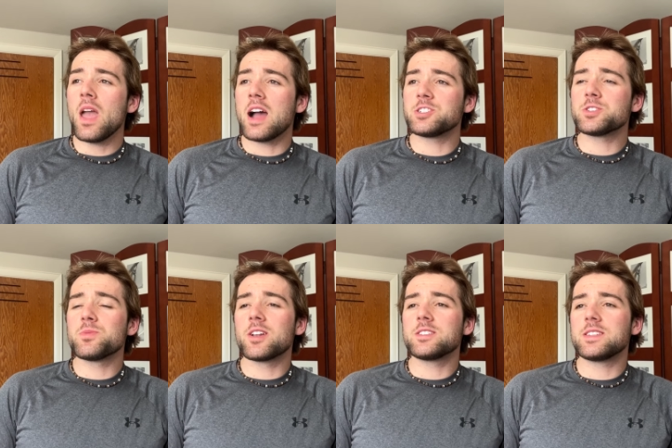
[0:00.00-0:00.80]
I just
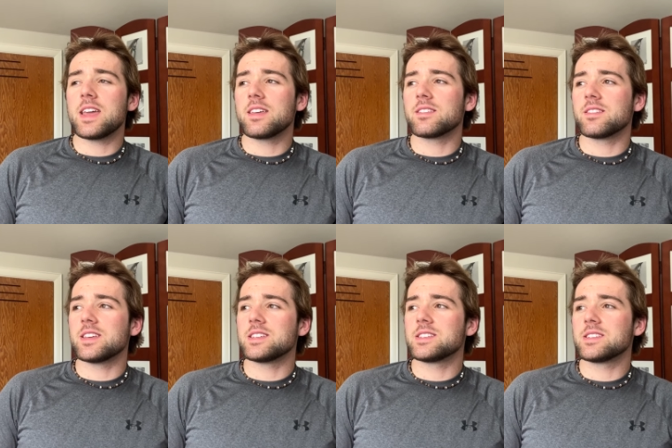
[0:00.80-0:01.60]
wanted to take
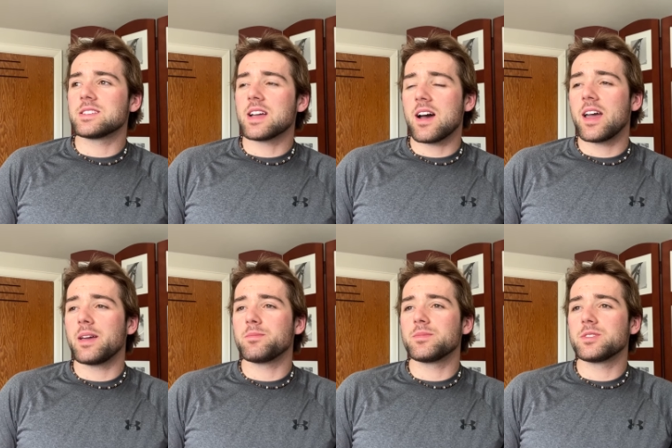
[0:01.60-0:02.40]
this
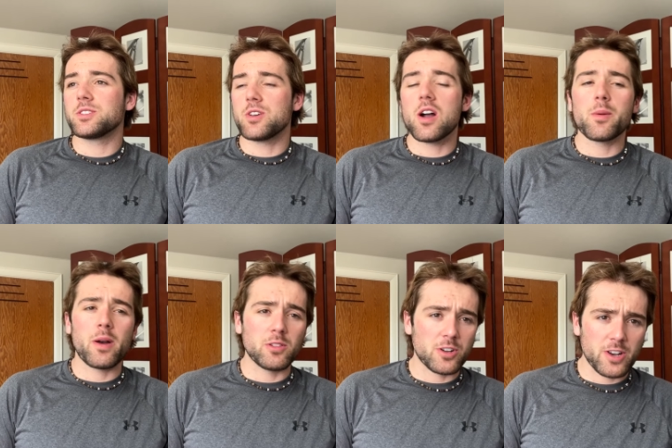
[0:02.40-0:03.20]
time to talk
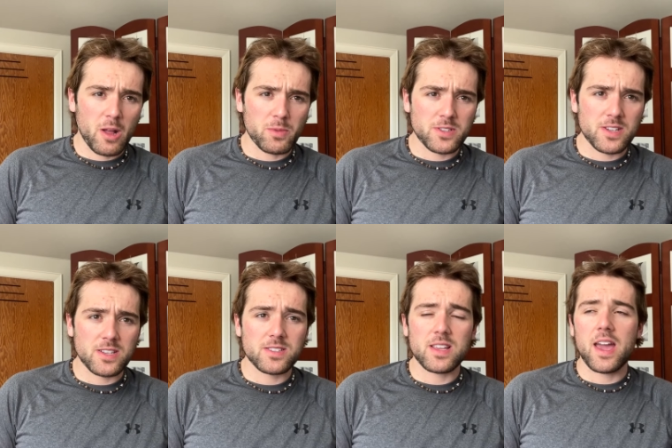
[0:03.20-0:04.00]
about learned
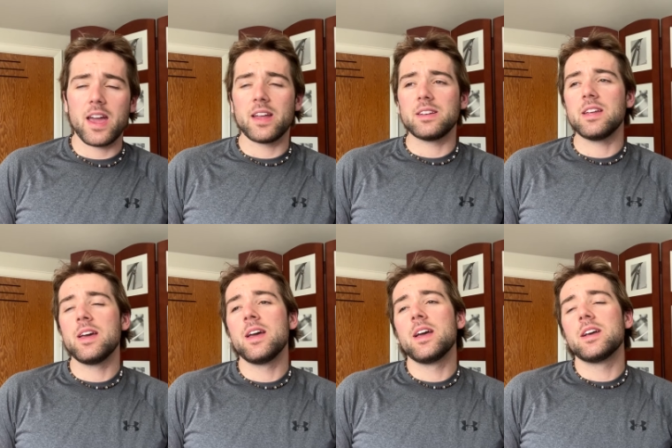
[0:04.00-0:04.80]
helplessness and
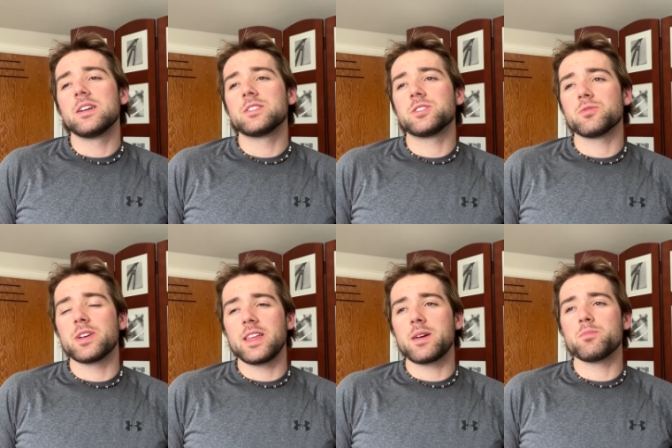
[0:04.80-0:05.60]
to
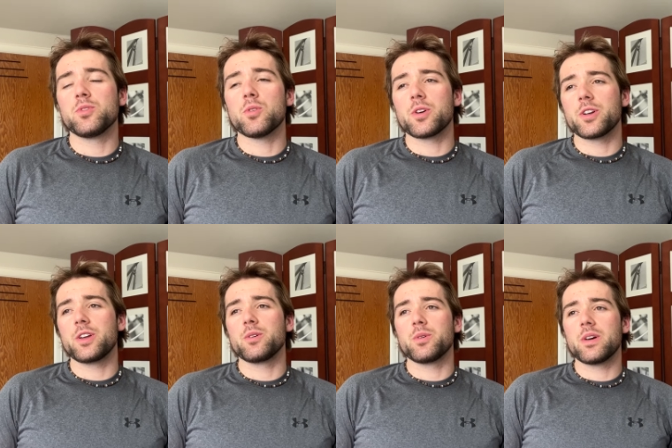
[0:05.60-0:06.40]
really implore
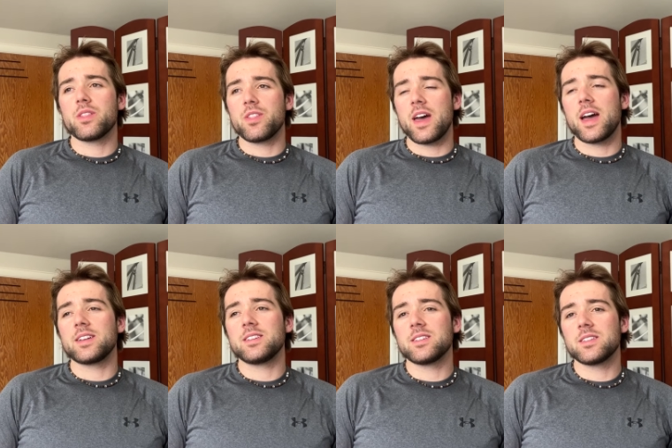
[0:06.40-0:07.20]
you
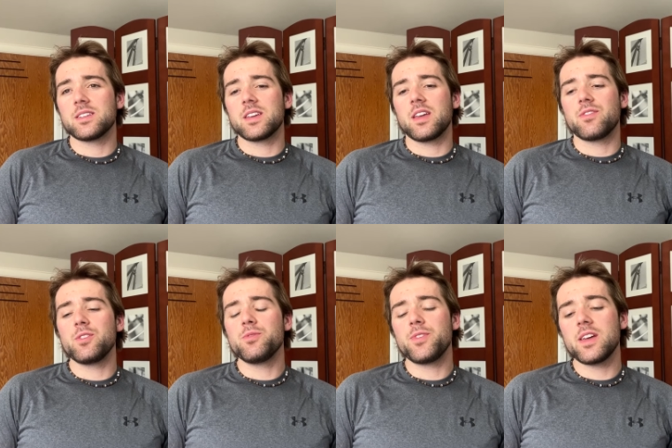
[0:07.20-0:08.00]
that if
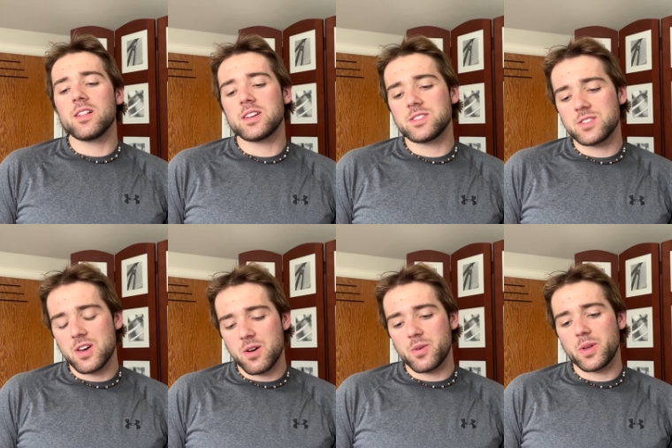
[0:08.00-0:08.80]
you feel as
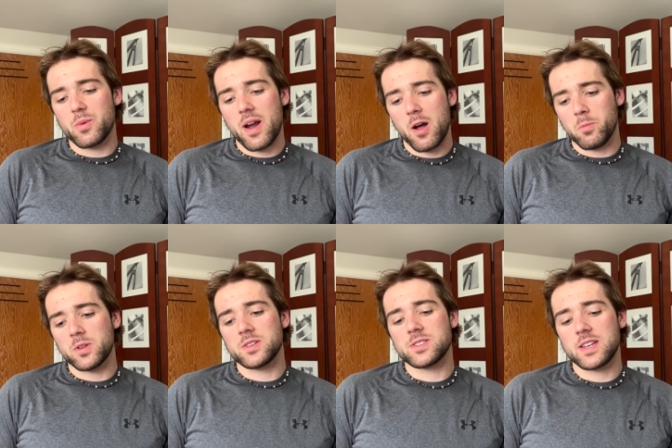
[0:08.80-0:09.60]
though you are
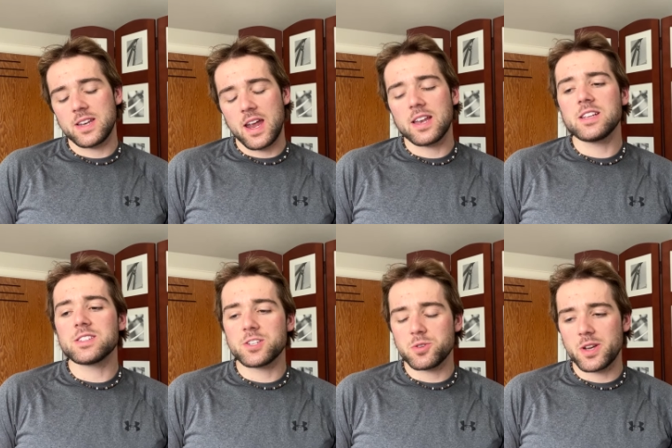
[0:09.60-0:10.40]
helpless in any
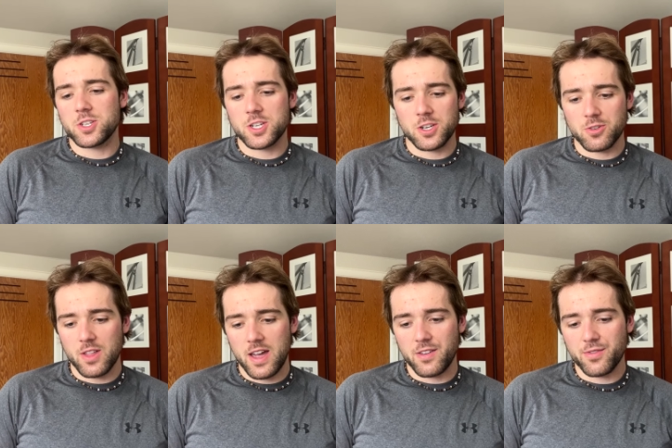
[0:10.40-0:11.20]
situation in your
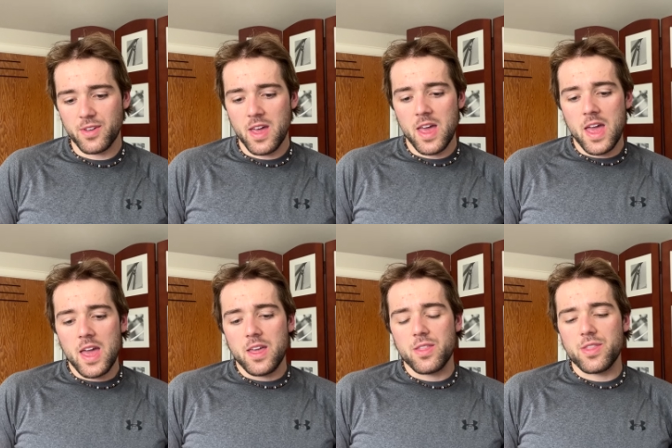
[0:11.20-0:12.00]
life,
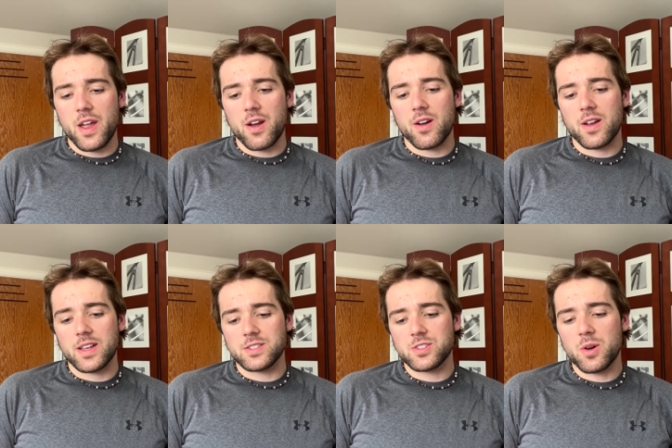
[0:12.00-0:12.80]
there
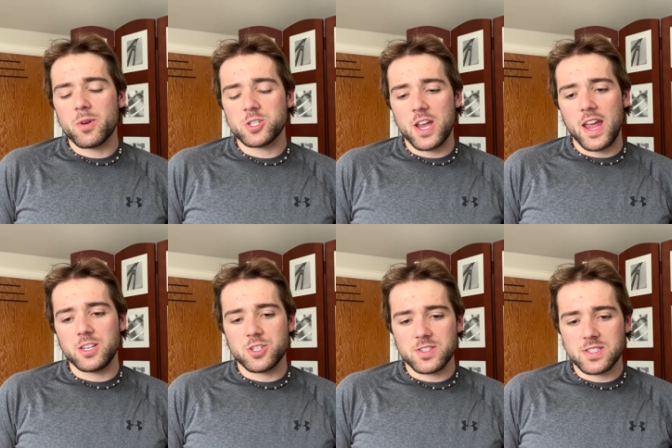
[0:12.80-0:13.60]
is so much
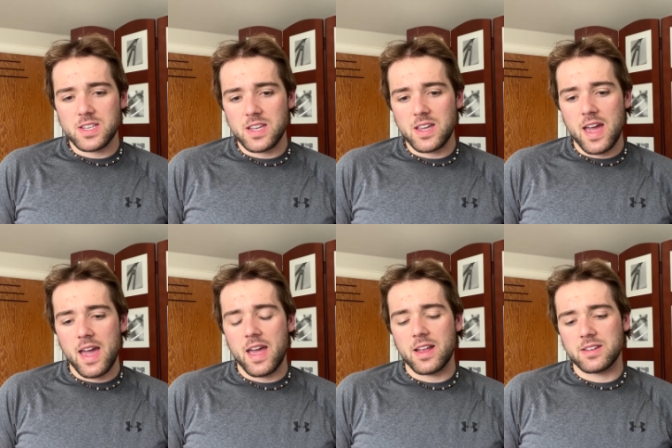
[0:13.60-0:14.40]
agency
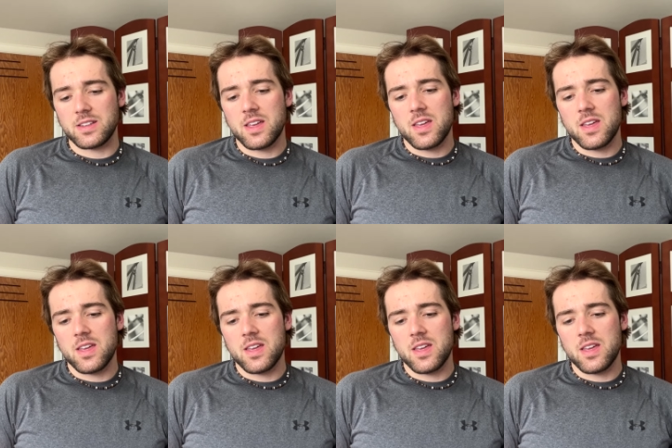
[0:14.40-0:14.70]
and